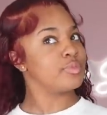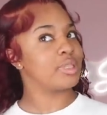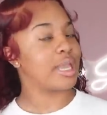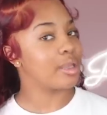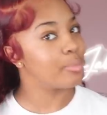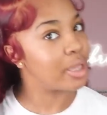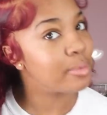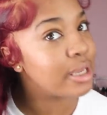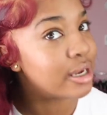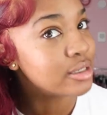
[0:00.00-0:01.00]
Like,
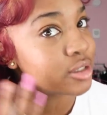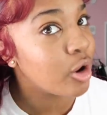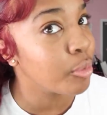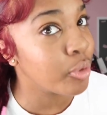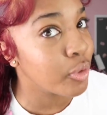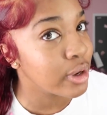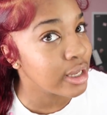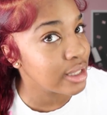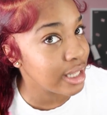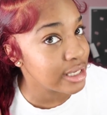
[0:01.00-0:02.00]
baby hair is on
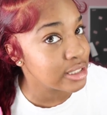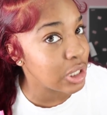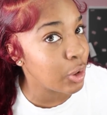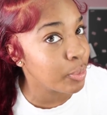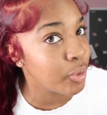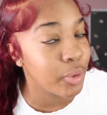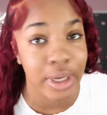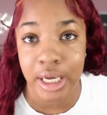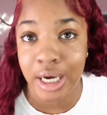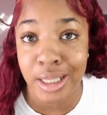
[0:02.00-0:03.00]
point, lace on
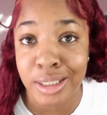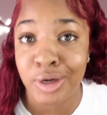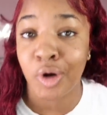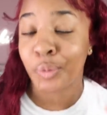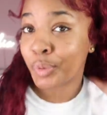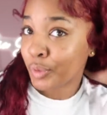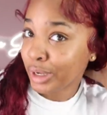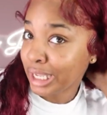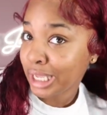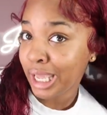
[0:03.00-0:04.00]
point, color on
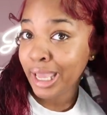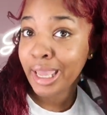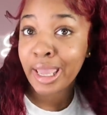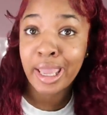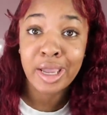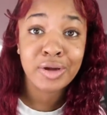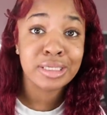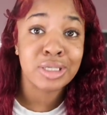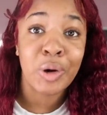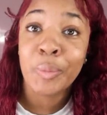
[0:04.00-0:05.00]
point, hair
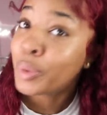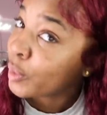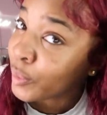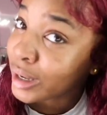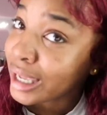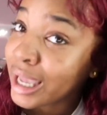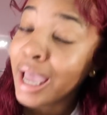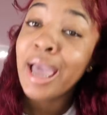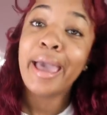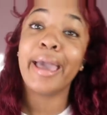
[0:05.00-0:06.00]
is on point,
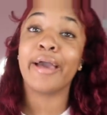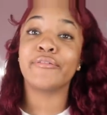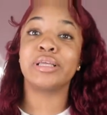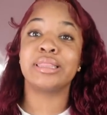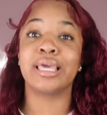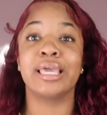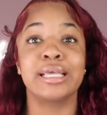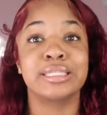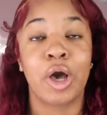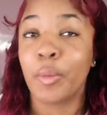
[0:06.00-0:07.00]
everything
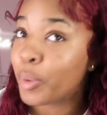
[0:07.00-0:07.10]
is on